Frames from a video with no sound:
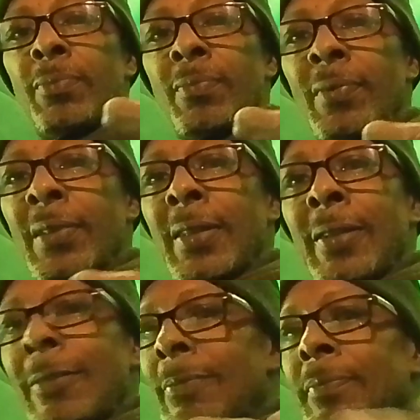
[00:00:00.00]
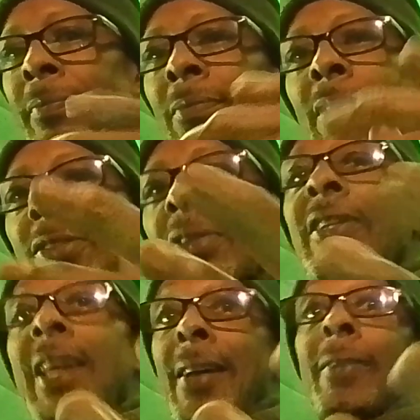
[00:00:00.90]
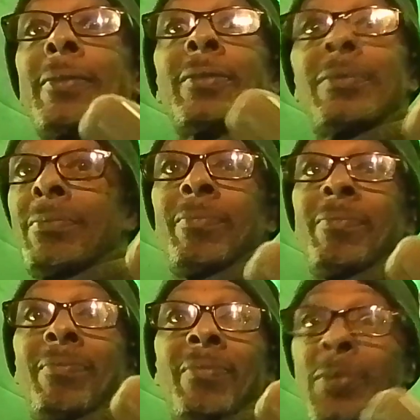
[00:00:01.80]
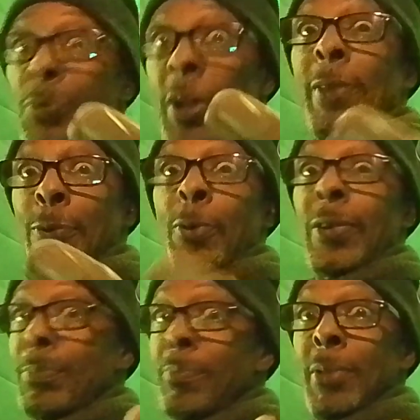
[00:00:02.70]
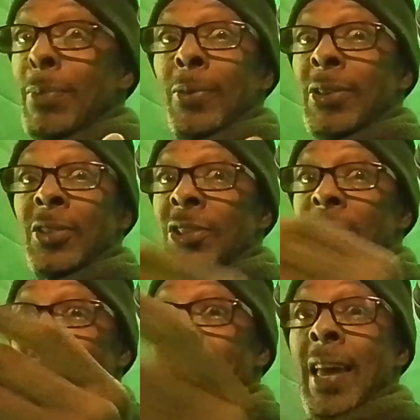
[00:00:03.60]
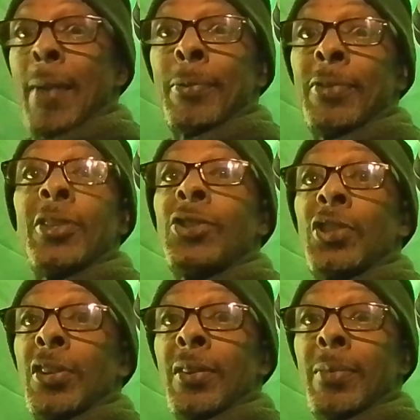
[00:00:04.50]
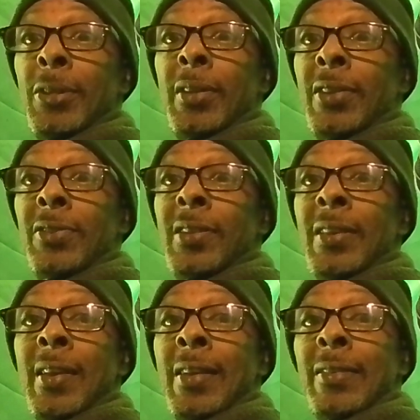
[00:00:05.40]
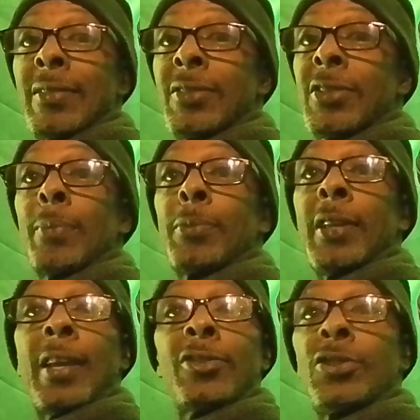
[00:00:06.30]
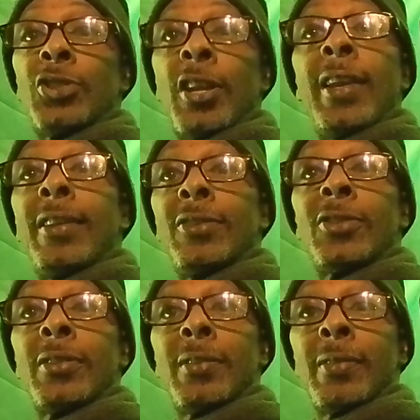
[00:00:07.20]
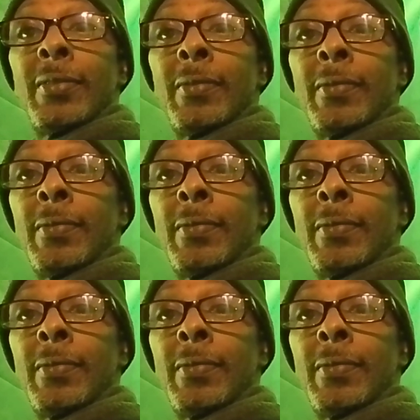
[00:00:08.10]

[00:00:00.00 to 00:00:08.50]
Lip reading: system. So, yeah, wait for it, people. It's just going to happen this year because something has to change.